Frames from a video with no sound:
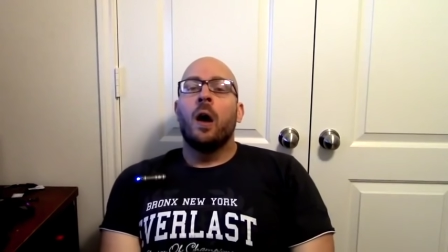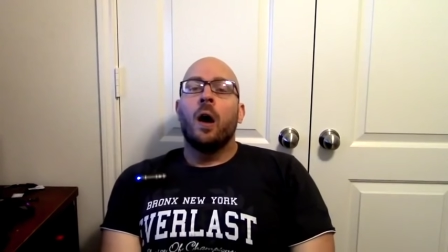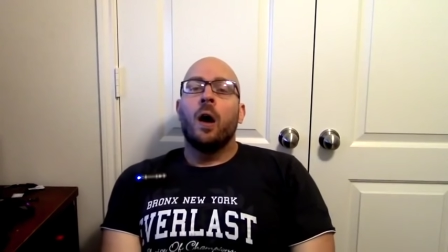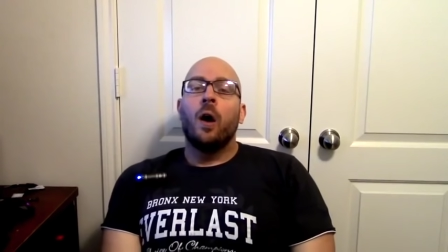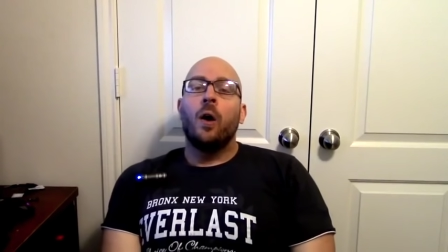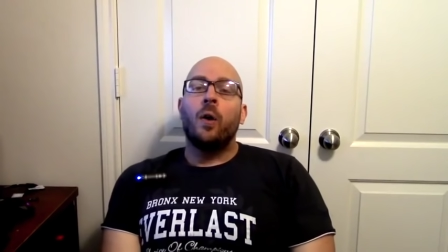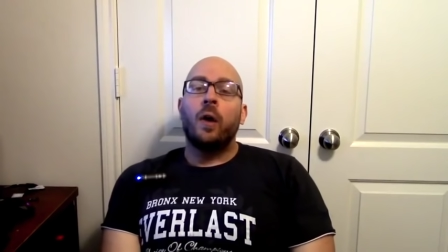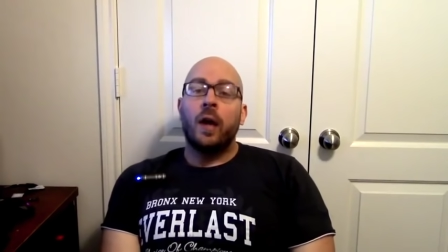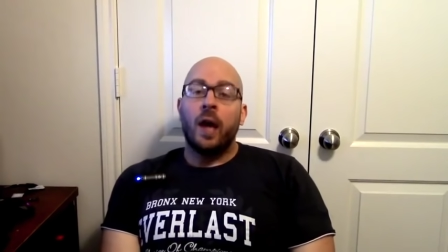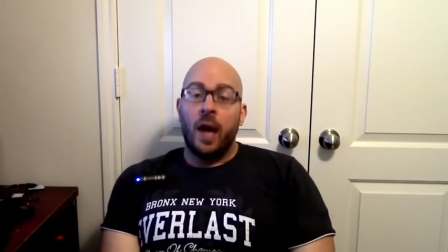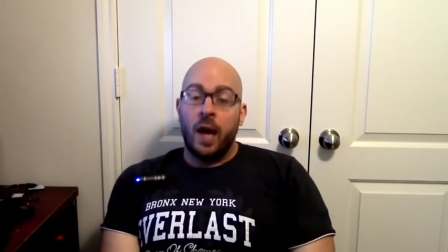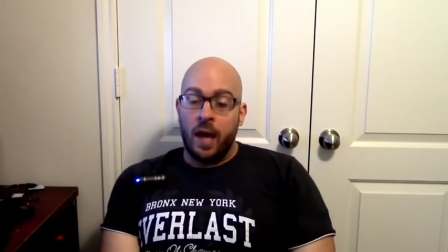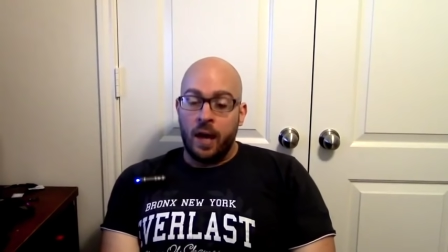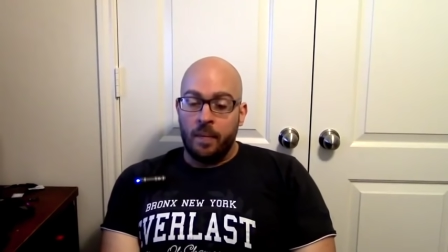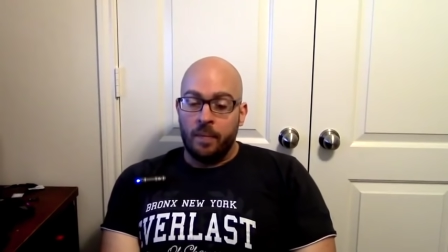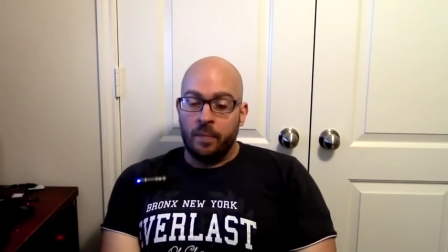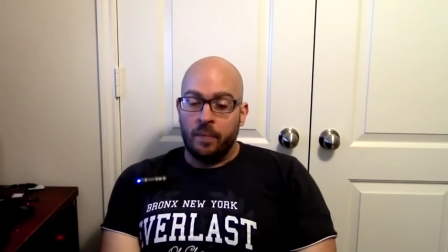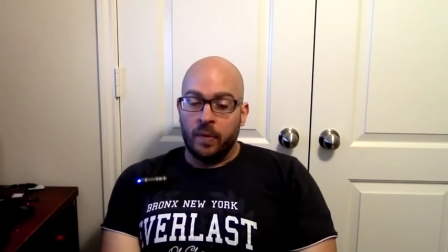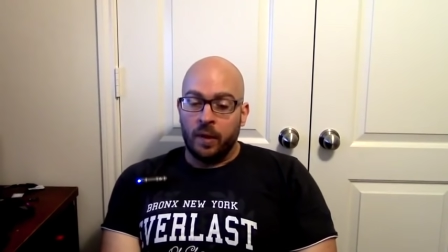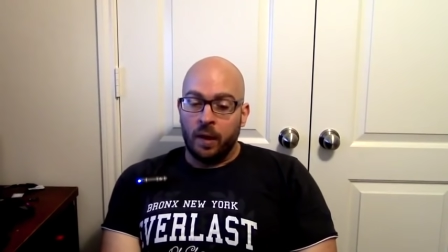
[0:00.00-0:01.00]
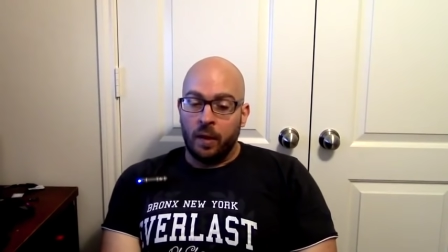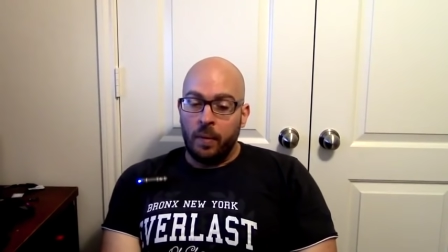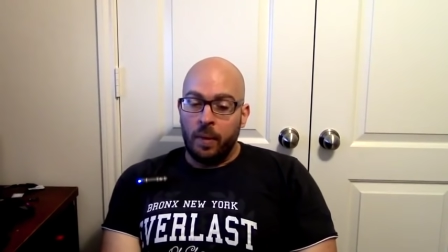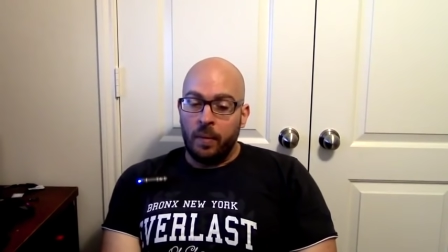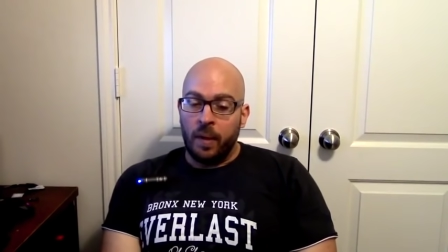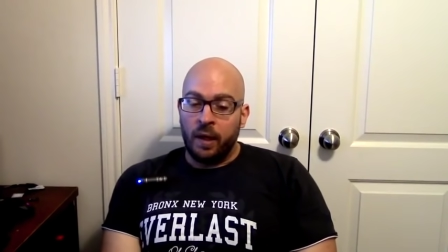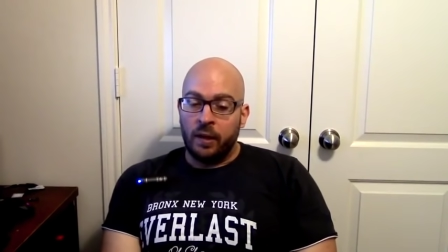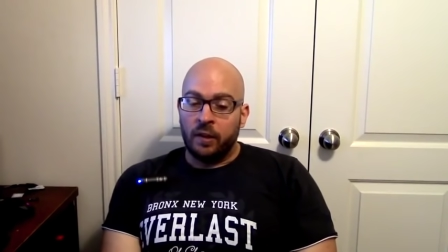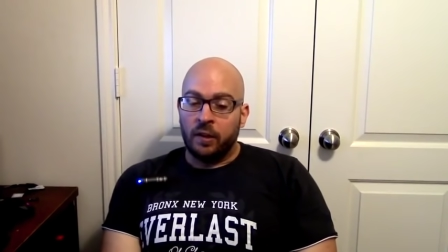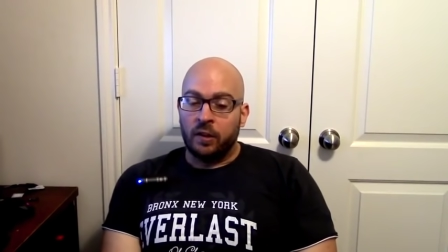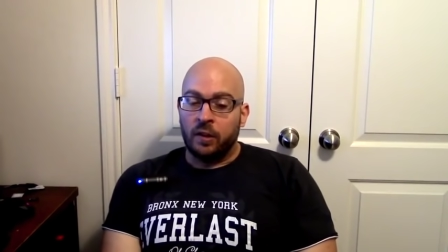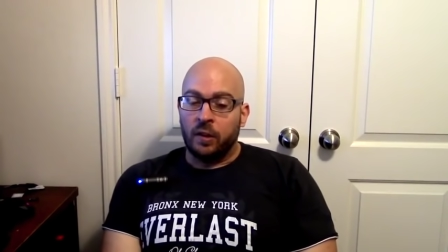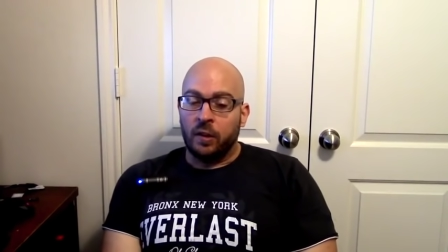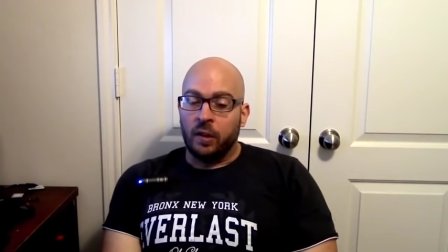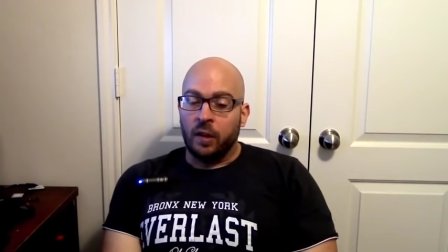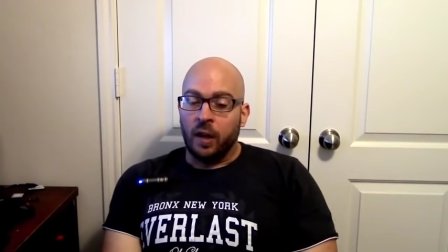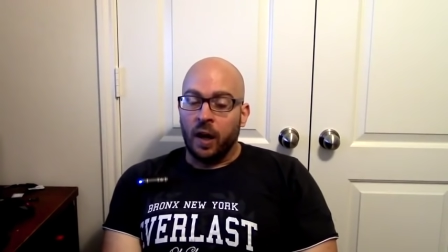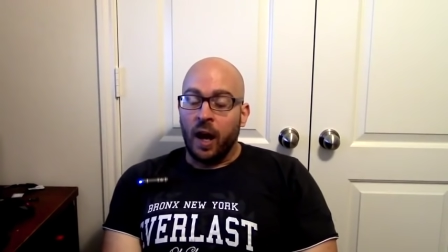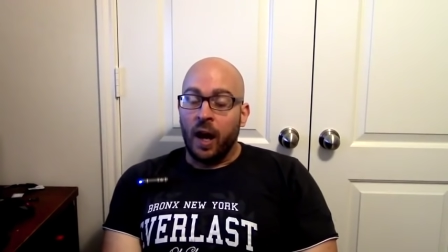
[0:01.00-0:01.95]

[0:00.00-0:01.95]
Okay, let me make this clear.